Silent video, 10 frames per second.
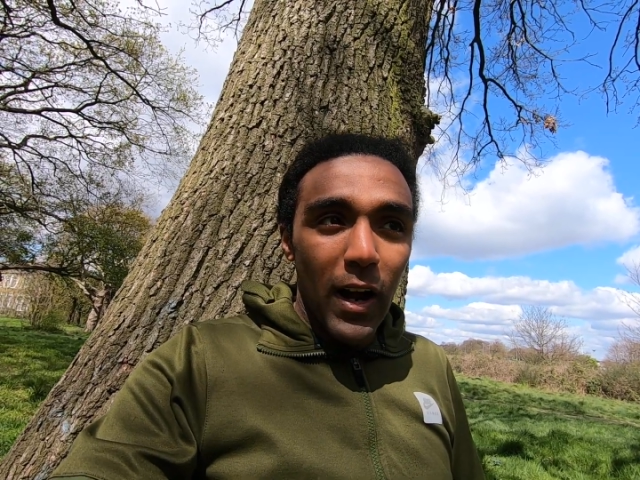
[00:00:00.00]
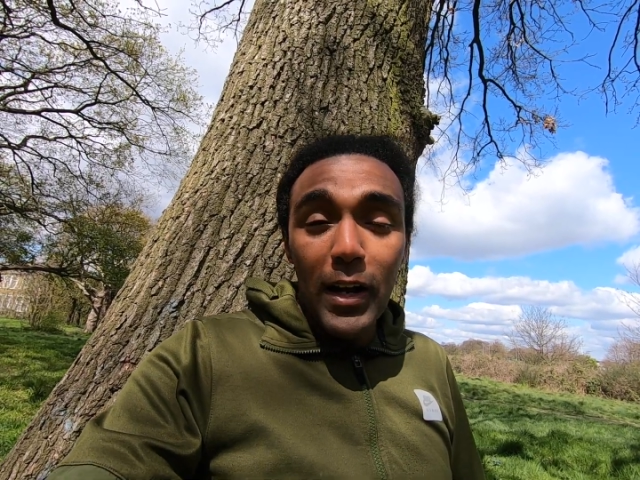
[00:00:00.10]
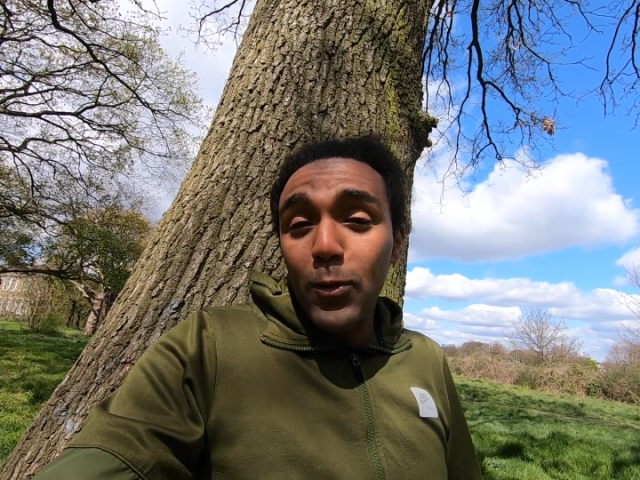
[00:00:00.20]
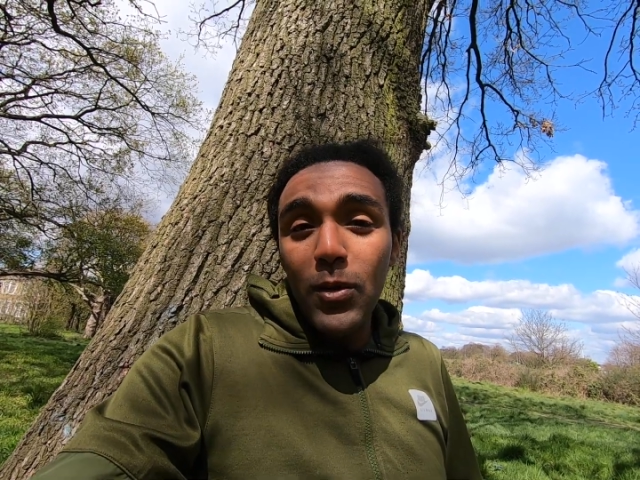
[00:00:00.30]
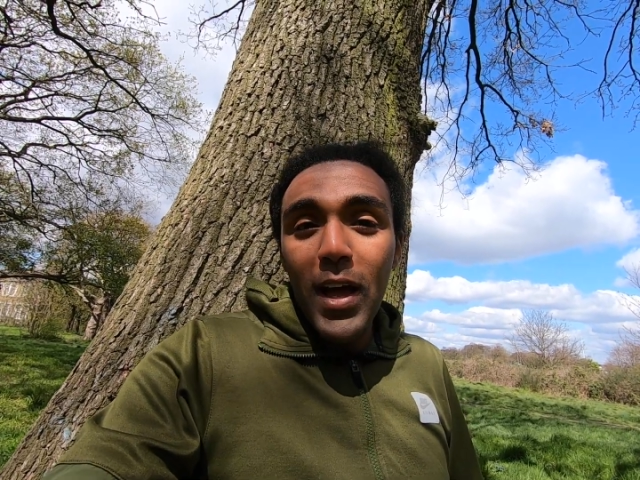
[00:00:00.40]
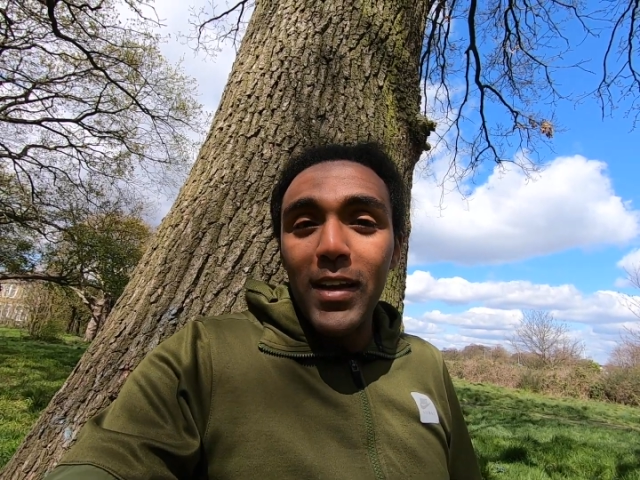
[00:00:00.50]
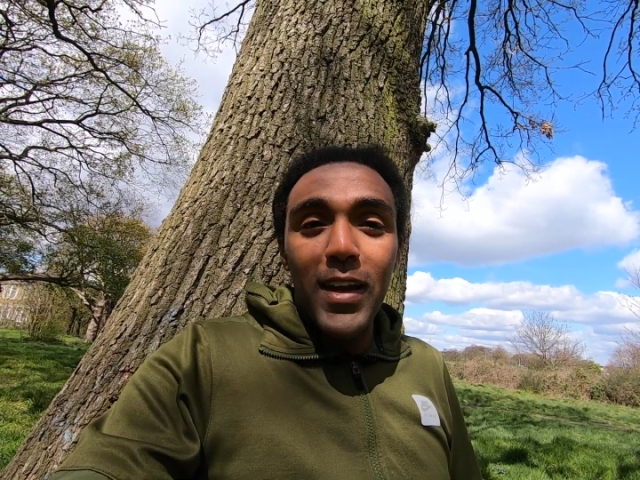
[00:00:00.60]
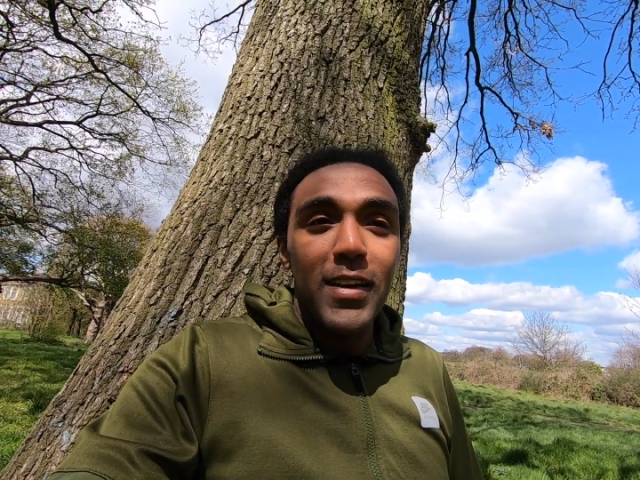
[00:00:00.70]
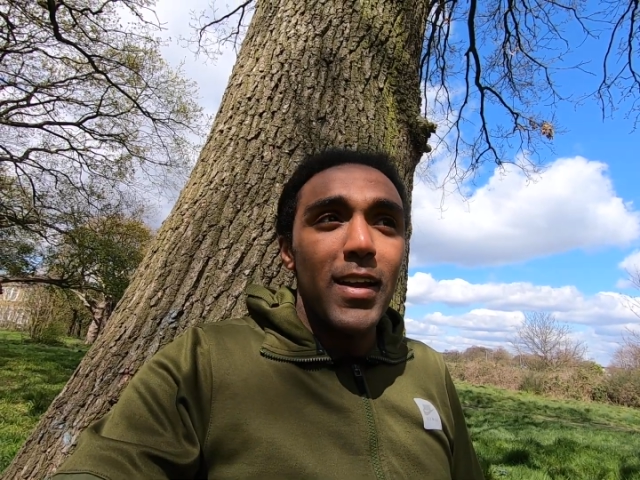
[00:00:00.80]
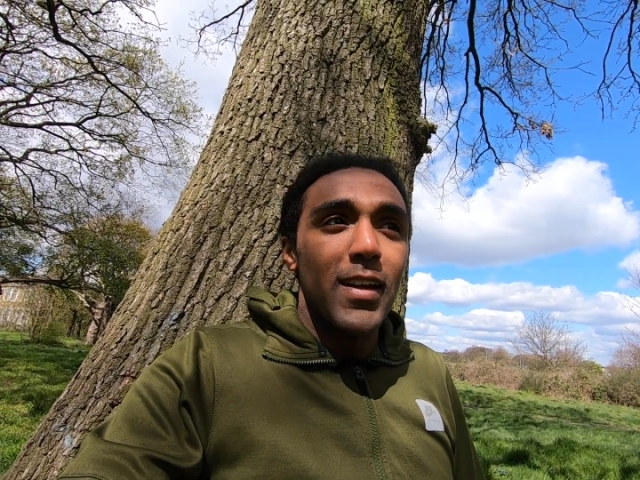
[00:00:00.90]
I don't like
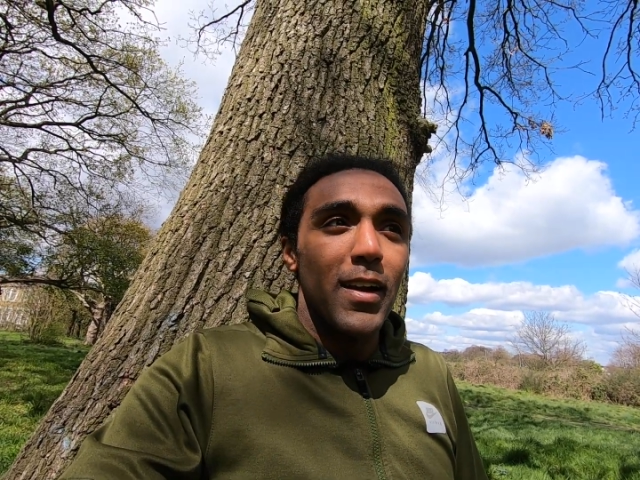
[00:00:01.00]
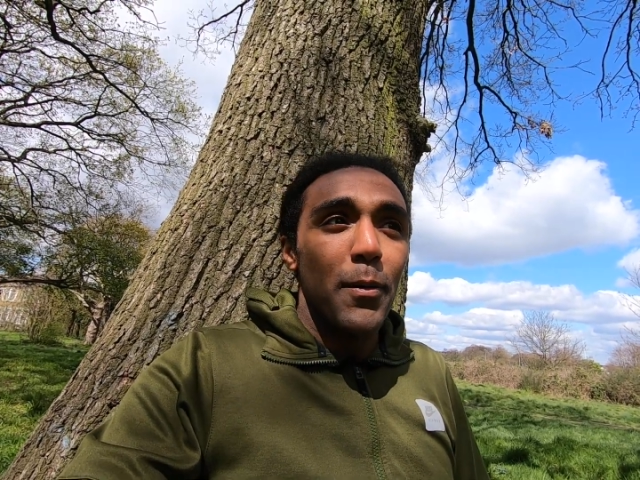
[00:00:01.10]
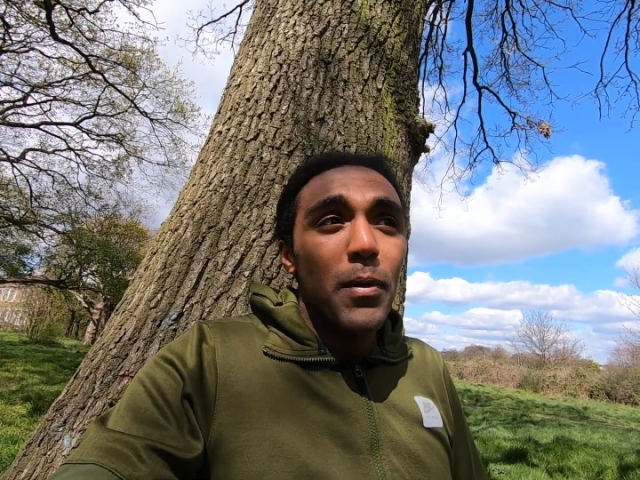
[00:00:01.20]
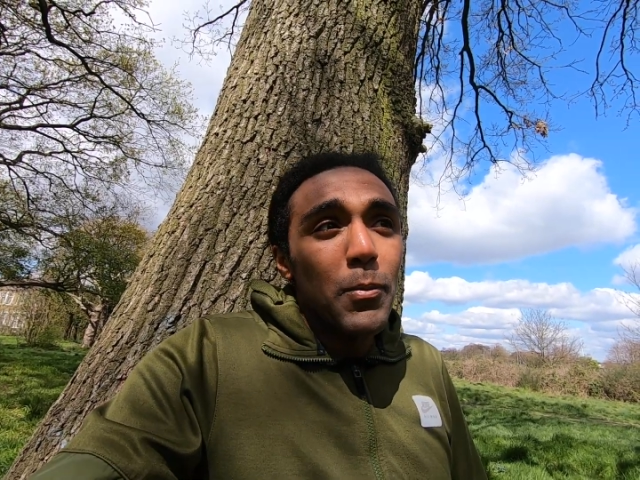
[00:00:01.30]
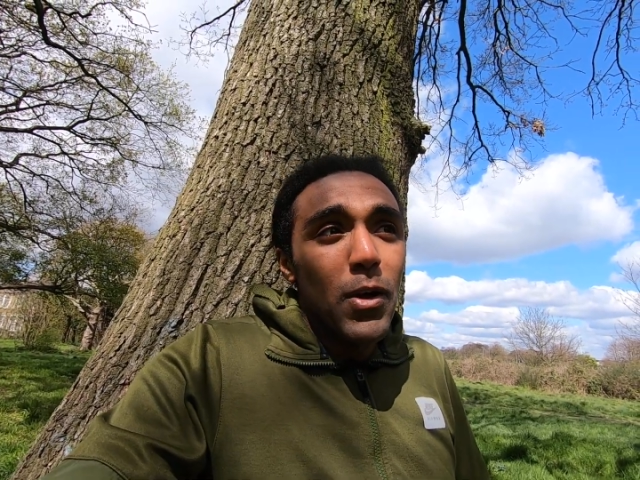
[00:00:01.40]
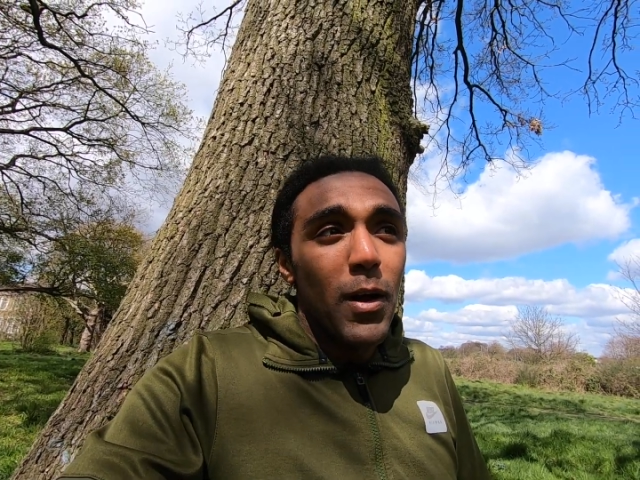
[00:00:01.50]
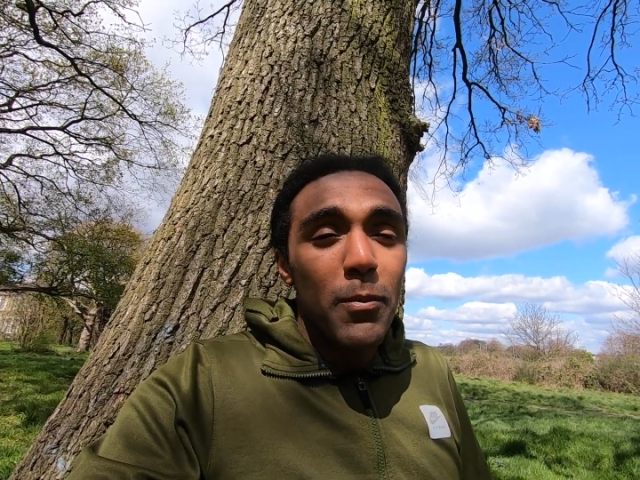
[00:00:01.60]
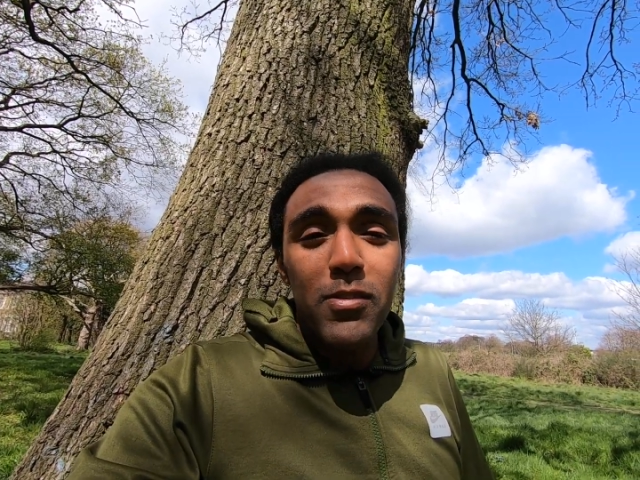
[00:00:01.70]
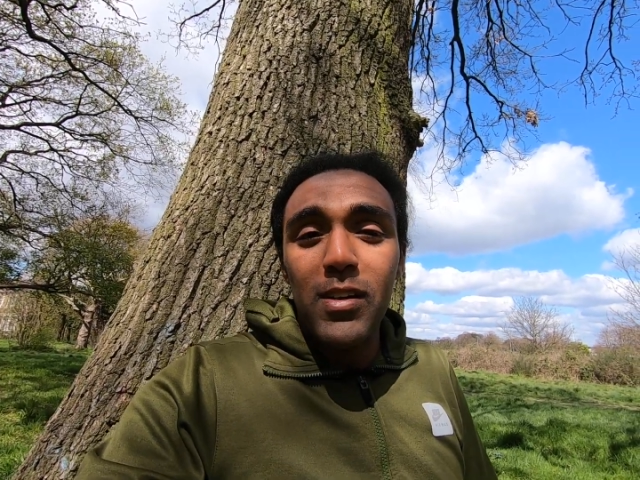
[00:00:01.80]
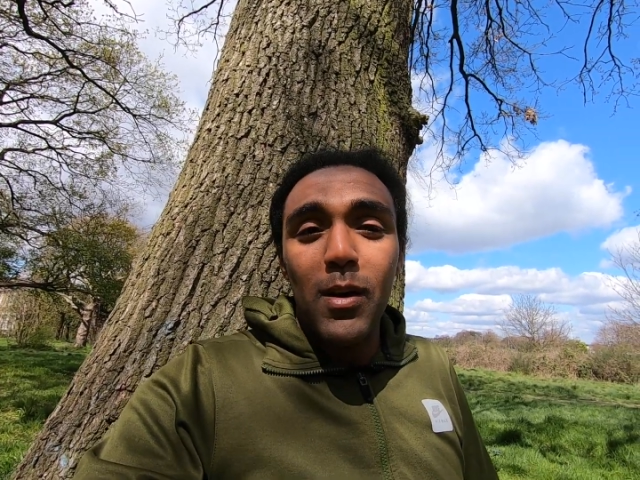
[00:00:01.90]
getting hit. I'm
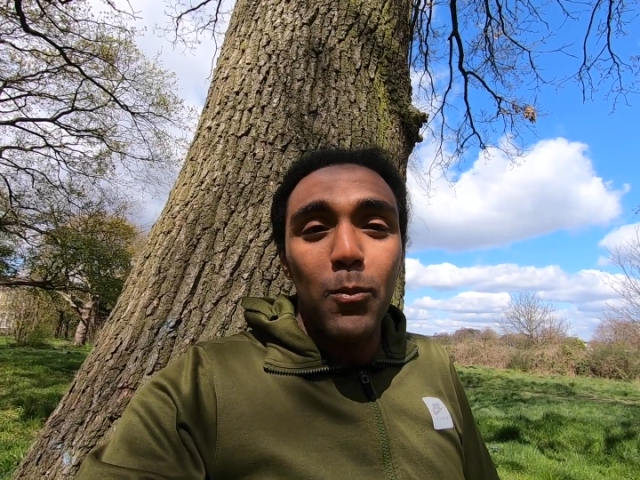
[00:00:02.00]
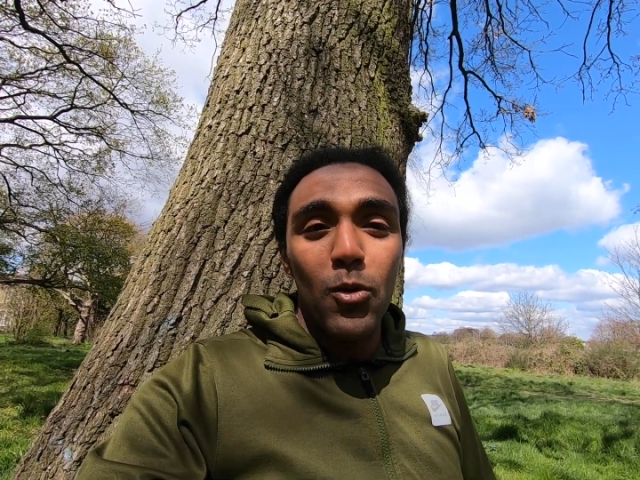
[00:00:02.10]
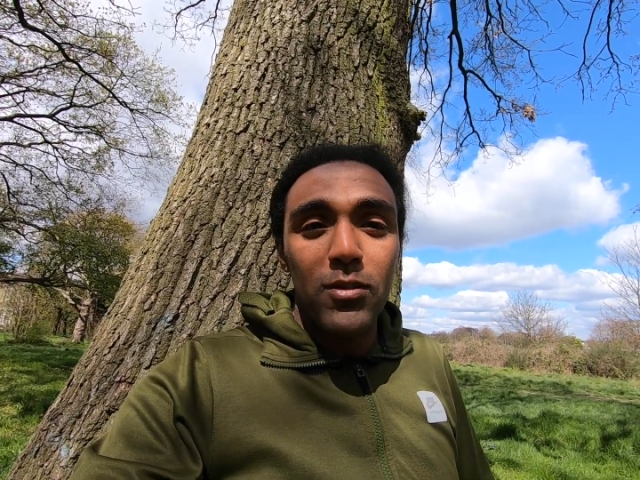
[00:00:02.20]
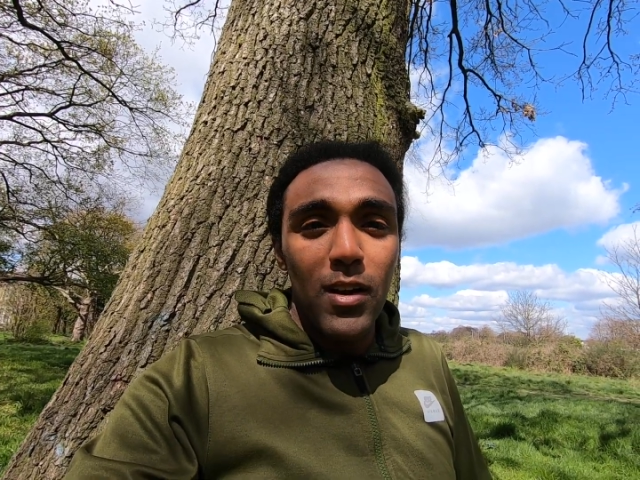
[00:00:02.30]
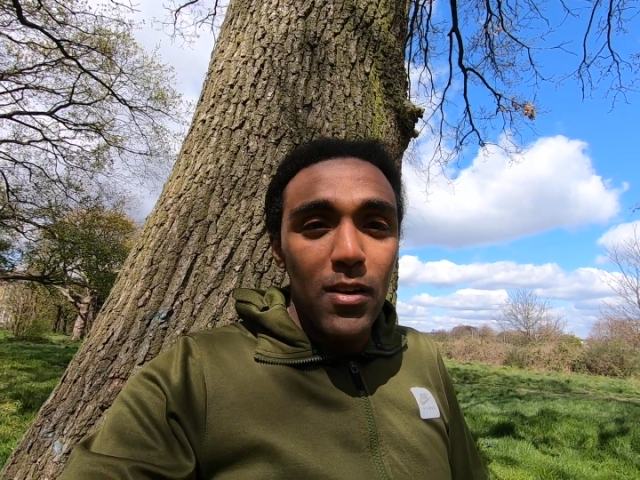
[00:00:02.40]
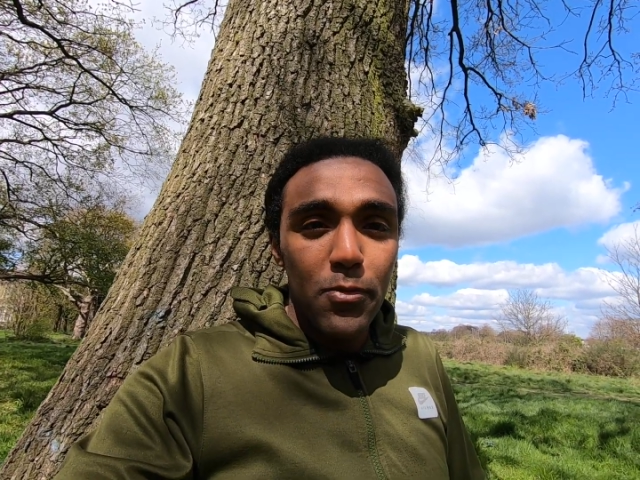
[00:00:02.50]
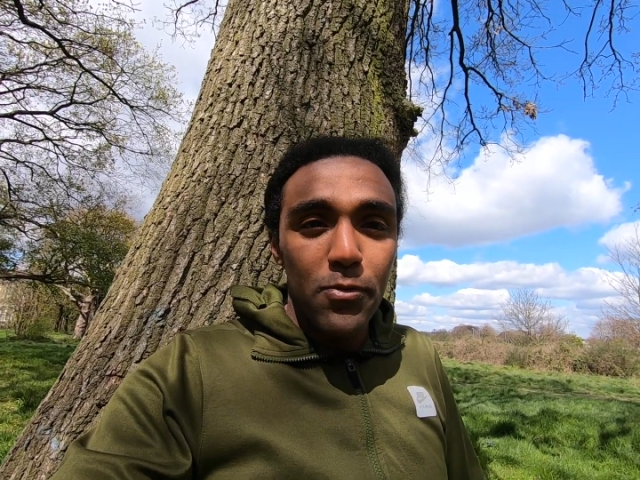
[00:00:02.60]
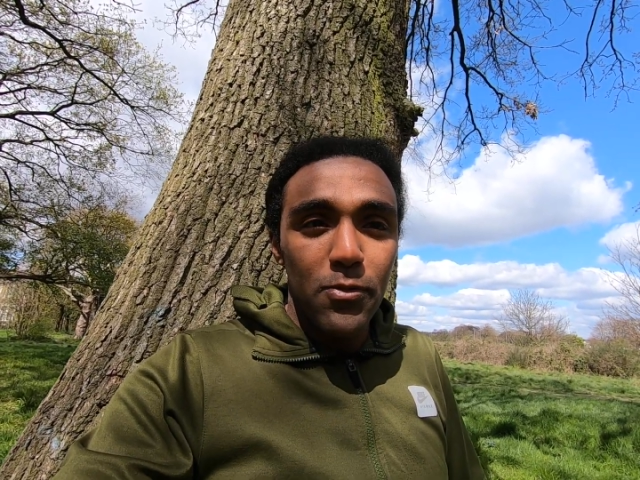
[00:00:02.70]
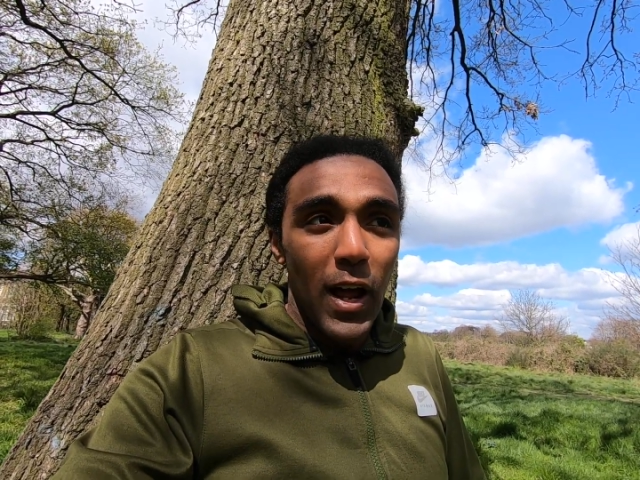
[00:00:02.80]
not saying I'm not tough.